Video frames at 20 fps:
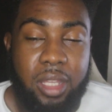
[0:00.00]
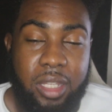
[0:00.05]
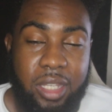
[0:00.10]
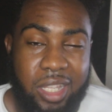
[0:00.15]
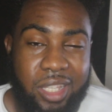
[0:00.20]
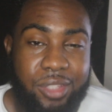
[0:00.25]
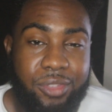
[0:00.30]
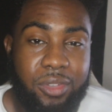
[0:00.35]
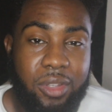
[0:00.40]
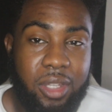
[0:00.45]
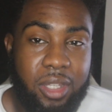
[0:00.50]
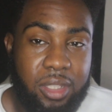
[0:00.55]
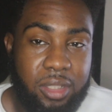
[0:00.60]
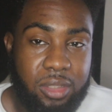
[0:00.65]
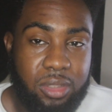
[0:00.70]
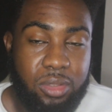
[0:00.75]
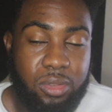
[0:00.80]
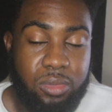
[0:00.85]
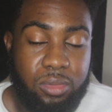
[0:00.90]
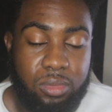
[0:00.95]
That's fine
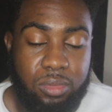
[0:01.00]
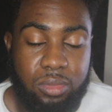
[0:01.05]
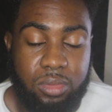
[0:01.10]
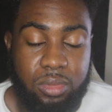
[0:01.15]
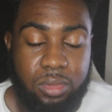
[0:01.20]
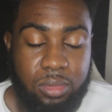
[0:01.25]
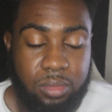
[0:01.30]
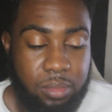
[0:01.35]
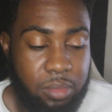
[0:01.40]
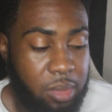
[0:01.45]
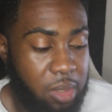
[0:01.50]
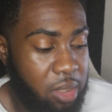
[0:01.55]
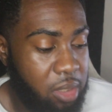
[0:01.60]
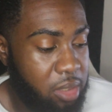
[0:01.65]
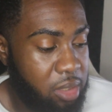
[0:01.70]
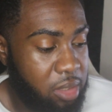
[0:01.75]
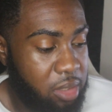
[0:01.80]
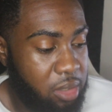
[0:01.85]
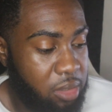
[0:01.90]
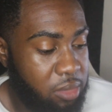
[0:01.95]
too.
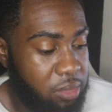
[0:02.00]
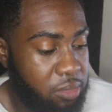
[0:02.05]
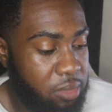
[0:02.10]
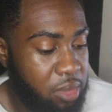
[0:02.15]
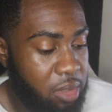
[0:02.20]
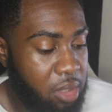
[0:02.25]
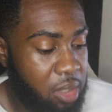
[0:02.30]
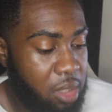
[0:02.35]
But, you know,